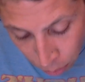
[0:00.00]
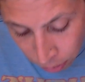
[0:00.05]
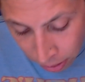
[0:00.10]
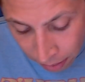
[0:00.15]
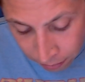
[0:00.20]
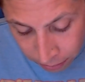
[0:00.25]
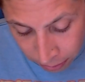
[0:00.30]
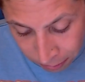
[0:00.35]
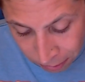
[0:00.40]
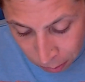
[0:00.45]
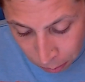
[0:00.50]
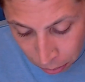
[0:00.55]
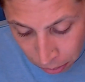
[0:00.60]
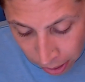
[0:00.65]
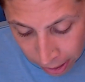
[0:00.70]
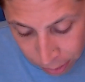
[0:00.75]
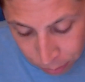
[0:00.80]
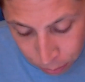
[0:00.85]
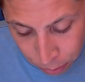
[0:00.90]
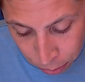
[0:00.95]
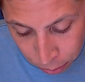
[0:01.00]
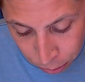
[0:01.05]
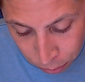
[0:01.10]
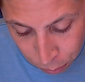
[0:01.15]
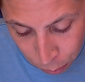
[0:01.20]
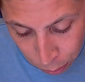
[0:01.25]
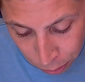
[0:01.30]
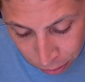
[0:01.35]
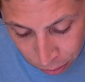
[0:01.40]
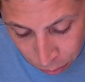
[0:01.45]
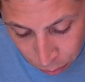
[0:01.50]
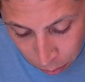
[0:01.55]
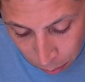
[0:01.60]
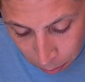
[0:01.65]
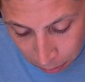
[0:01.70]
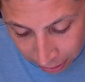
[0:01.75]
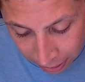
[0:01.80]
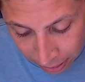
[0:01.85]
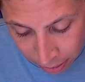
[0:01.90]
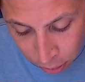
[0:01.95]
level of surprise when owners' voices were
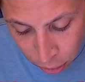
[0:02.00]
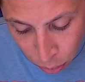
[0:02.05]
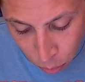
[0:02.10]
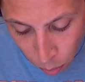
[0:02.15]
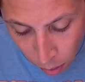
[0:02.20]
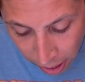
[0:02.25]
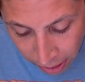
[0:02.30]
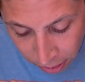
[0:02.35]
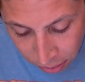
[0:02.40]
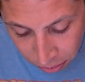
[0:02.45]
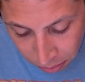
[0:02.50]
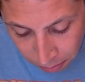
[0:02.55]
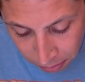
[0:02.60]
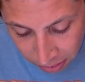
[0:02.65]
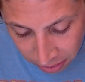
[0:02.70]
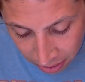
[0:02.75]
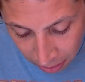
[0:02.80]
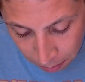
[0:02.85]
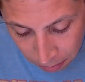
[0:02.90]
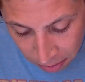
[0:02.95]
played twice from the same